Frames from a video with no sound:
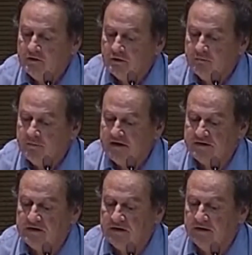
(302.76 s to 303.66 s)
So
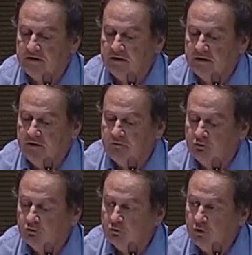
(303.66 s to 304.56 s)
basically, if you
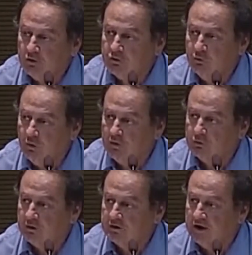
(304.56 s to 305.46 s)
do not want
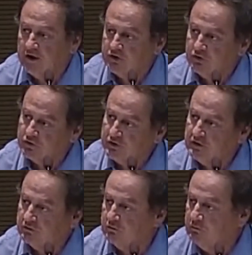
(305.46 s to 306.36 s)
to attach
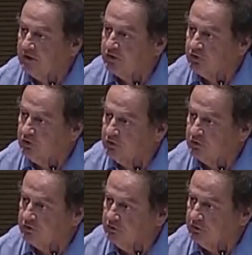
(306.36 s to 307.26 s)
yourself to
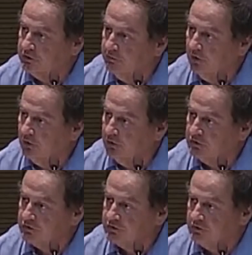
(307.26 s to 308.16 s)
Black-Scholes or other
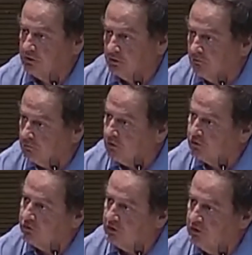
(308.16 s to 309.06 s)
models, although of
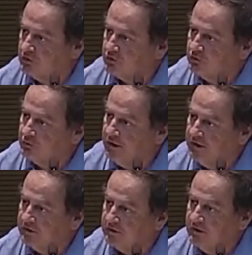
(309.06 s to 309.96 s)
course you can also do
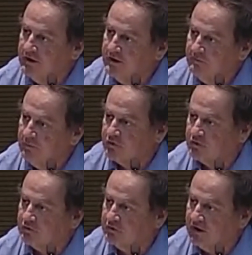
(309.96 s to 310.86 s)
that most
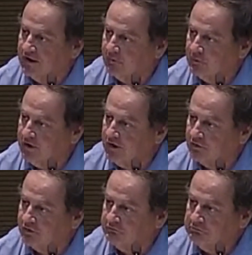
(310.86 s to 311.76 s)
of the time
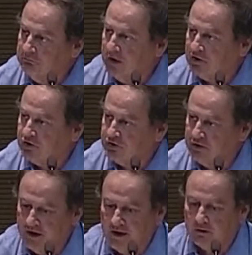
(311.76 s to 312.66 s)
without much
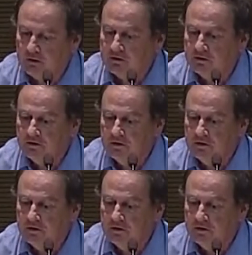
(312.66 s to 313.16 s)
error.